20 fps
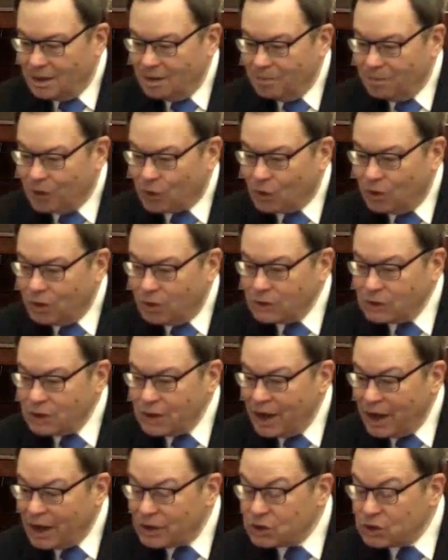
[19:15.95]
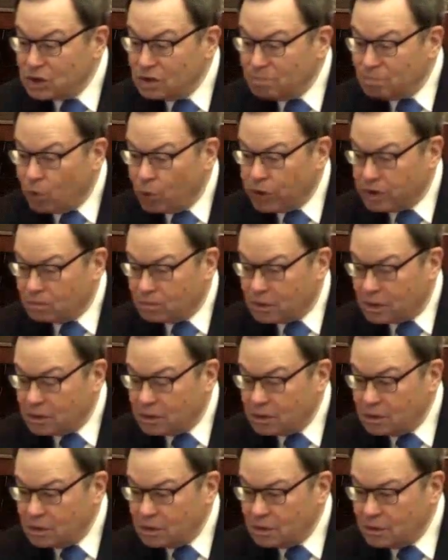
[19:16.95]
because he has an appointment
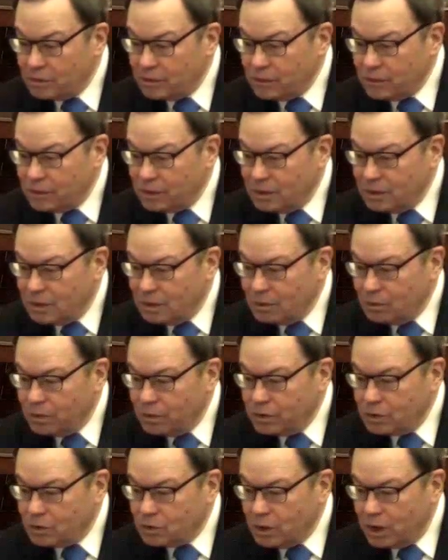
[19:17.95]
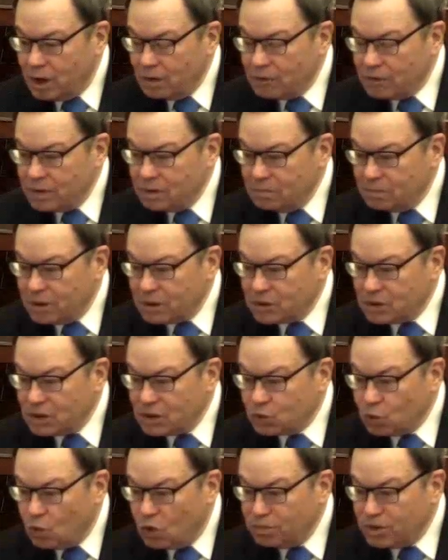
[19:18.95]
with a traveling
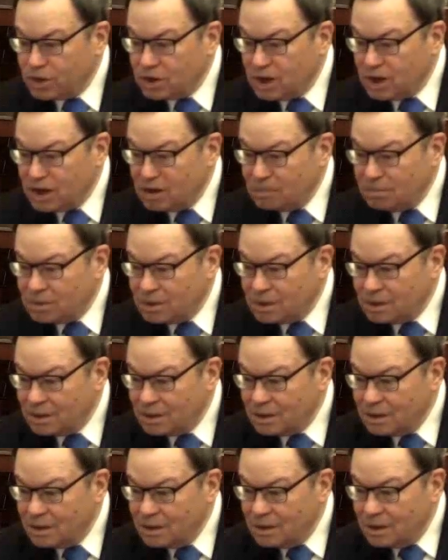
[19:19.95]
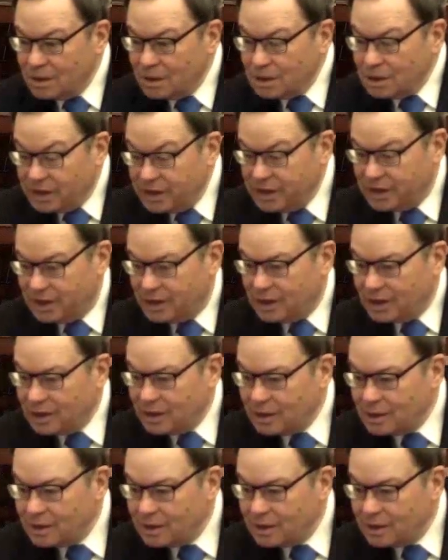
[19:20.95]
businesswoman named Lydia.